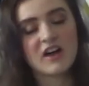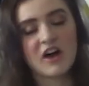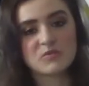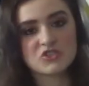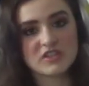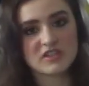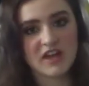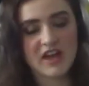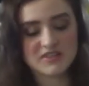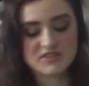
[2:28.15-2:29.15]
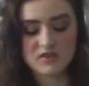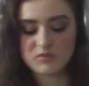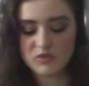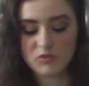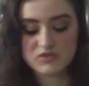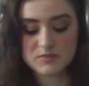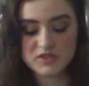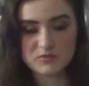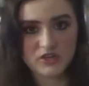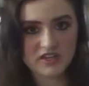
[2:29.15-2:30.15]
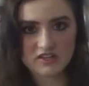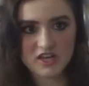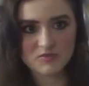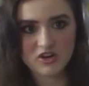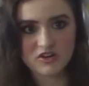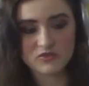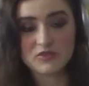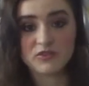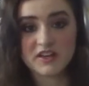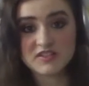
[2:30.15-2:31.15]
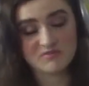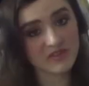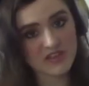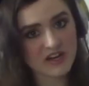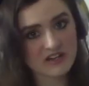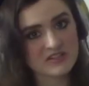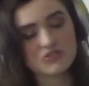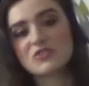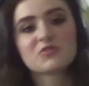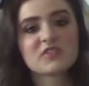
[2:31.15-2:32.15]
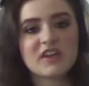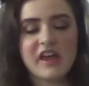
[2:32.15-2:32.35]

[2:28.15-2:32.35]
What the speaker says: She has some of them we can name are reflex sympathetic dystrophy,